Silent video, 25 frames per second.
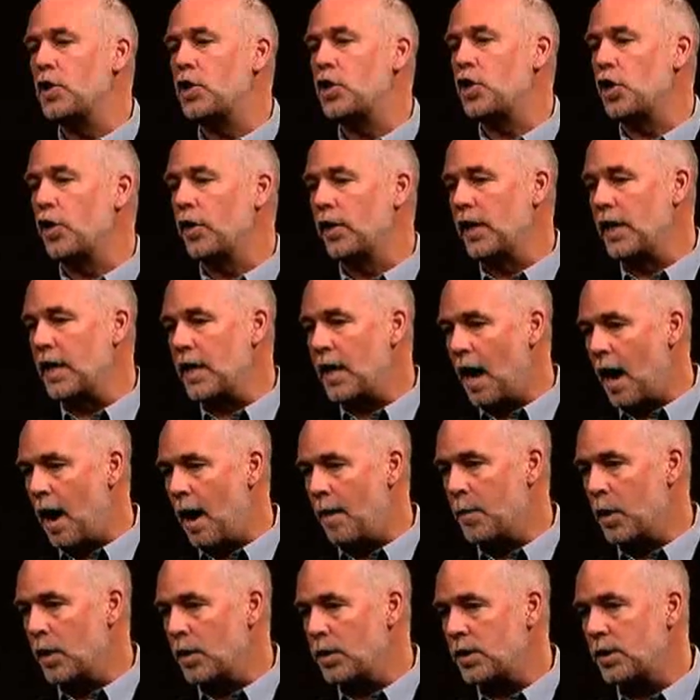Sterling
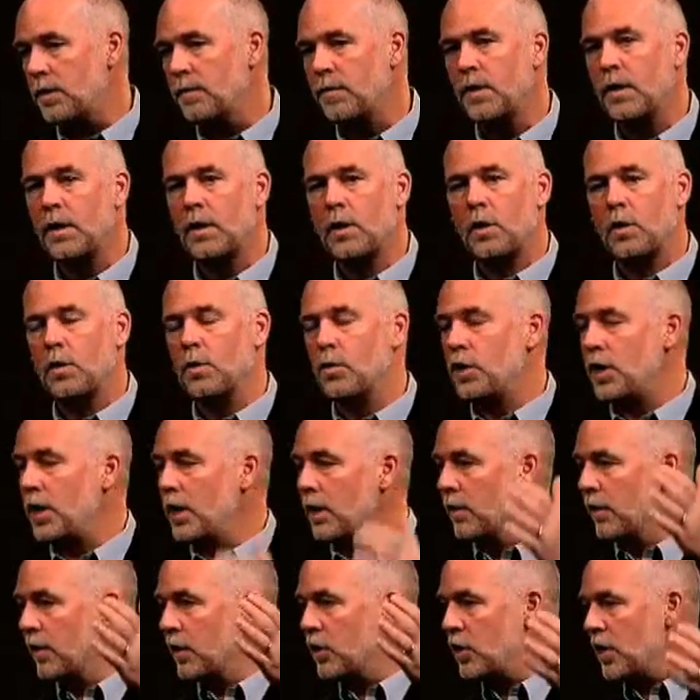Commerce, who's
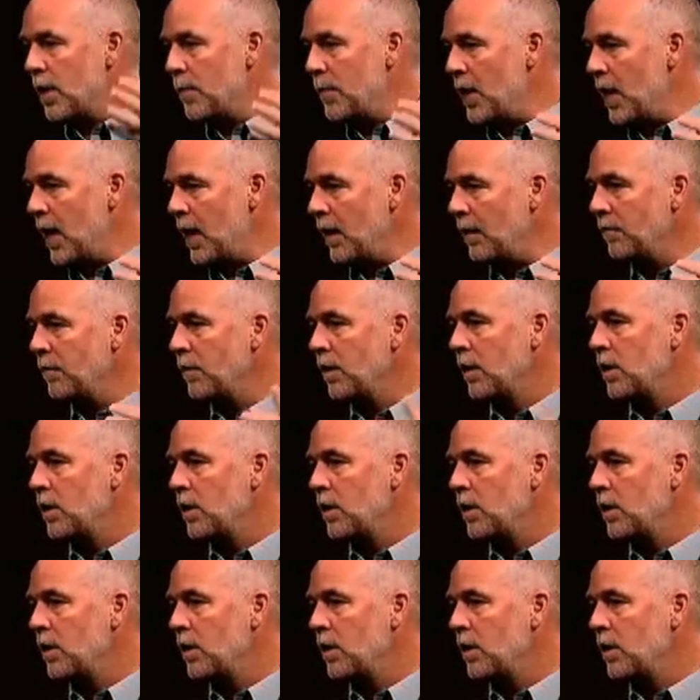here exhibiting.